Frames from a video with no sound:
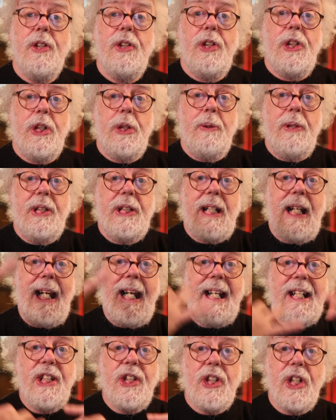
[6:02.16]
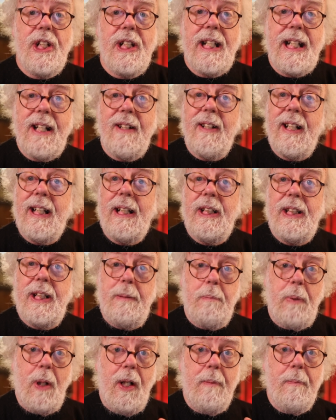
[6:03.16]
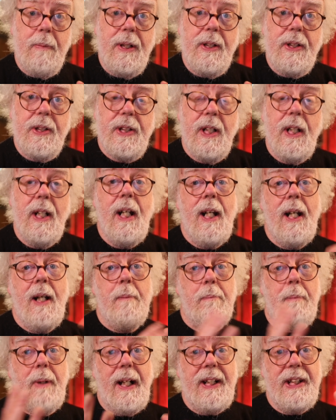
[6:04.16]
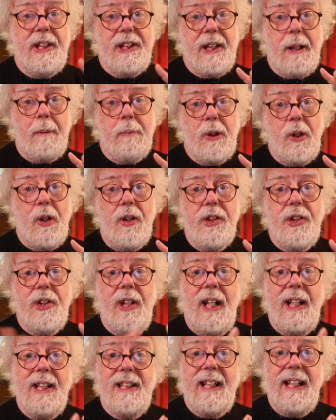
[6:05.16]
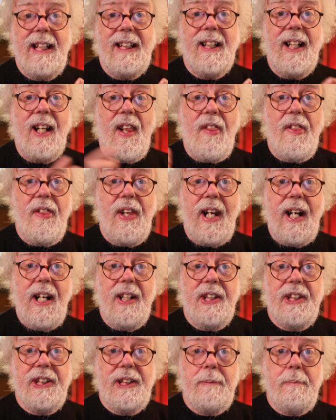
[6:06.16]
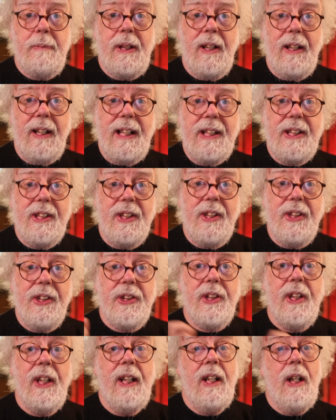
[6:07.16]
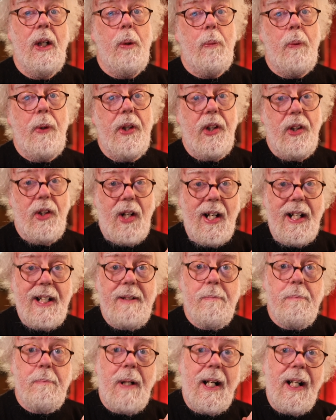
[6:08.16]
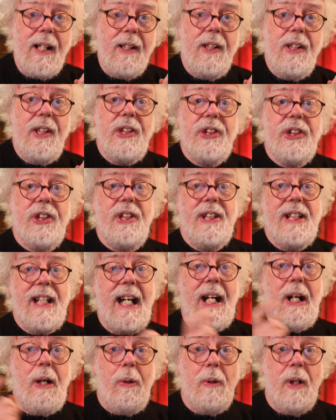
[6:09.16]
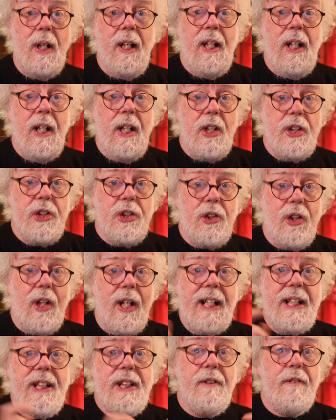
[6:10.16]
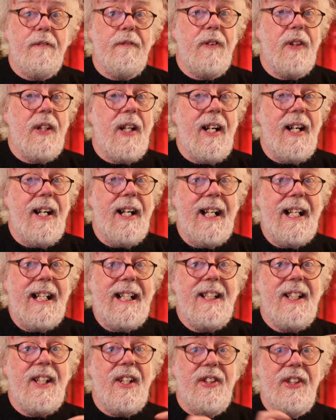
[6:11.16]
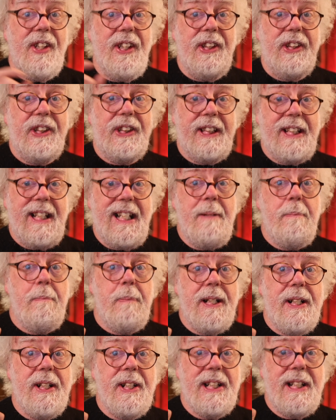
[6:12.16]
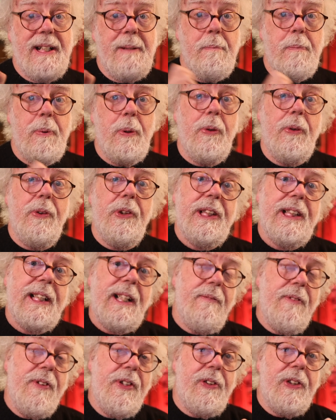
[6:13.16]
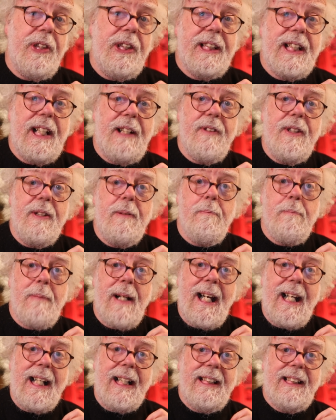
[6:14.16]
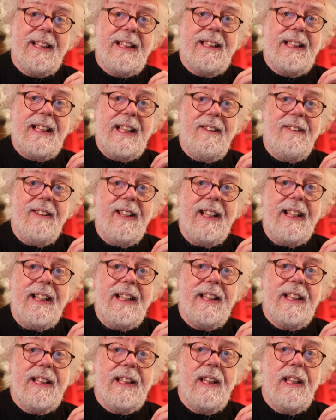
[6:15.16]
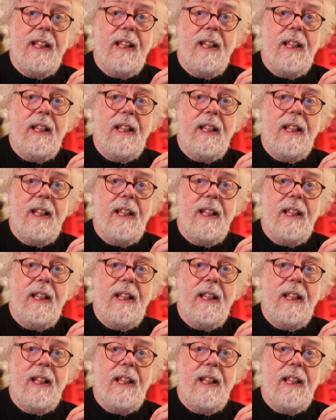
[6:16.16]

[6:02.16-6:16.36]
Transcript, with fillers: to its engineering department by subcontracting their simulators, with line pilots now trying to fly this keep it simple 737 MAX series,